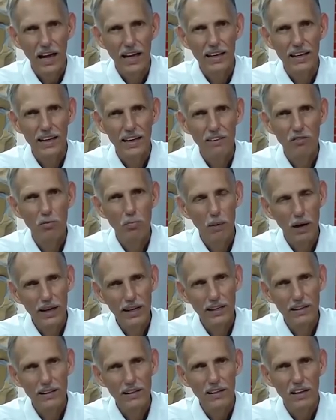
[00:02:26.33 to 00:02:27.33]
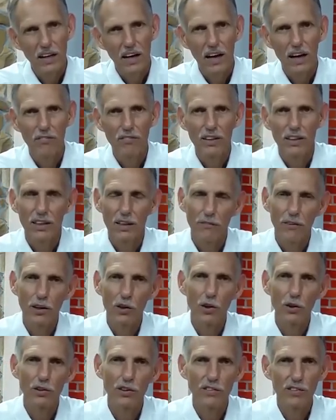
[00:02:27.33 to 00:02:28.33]
and in spite of the
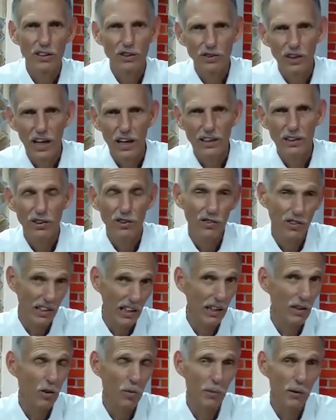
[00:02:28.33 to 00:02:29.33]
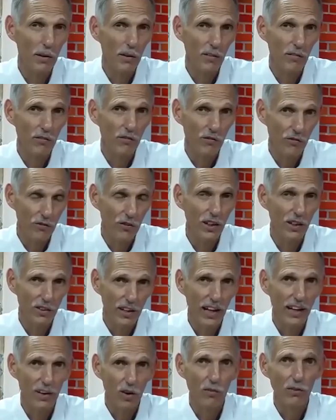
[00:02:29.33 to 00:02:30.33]
difficulties and challenges and a little bit of
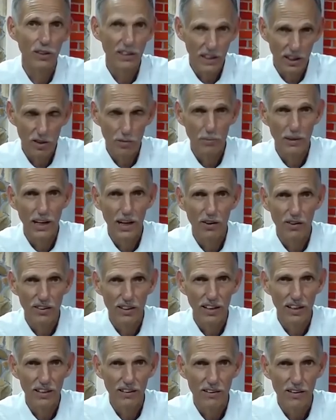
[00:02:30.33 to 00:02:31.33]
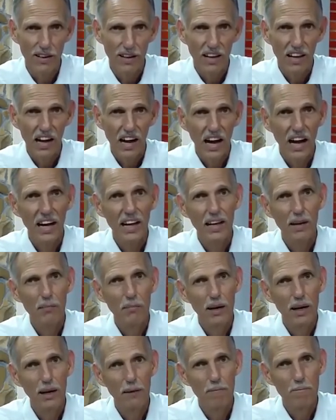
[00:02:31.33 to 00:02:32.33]
fear that overtakes me now and then,
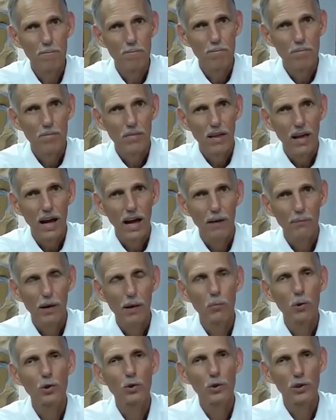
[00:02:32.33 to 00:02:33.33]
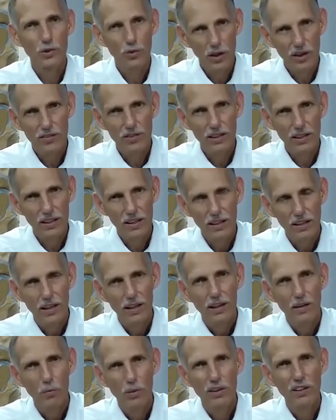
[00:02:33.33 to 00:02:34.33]
I'm able to address it
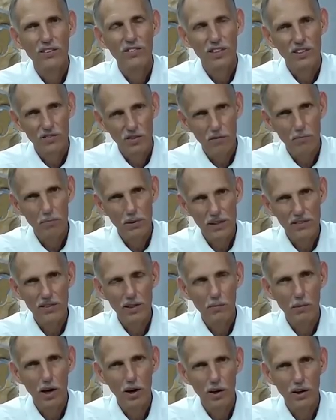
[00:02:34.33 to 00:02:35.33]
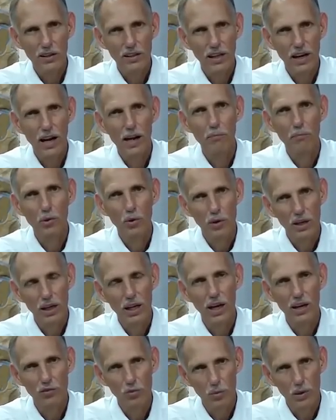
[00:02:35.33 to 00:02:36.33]
with a sense of peace in my heart that I am
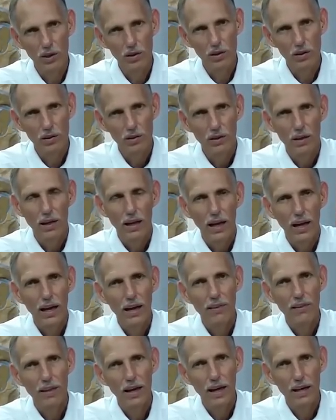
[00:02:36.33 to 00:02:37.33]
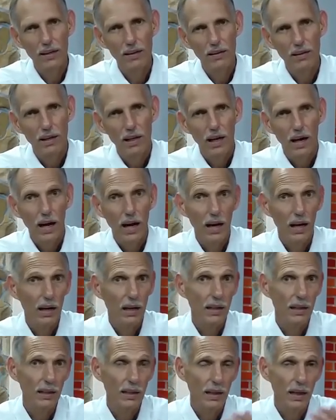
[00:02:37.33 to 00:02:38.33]
doing God's will, and that
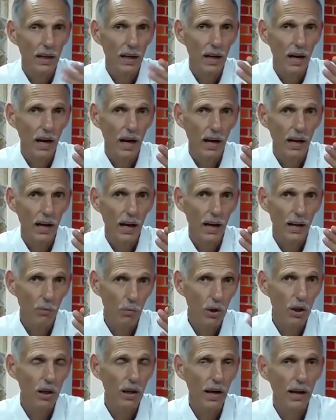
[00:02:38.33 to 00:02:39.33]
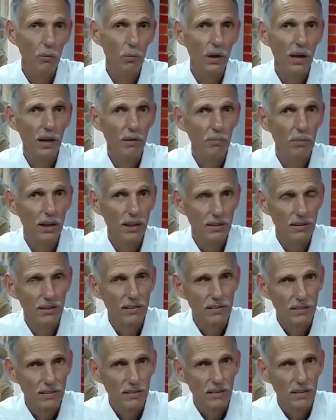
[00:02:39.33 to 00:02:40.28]
I will admit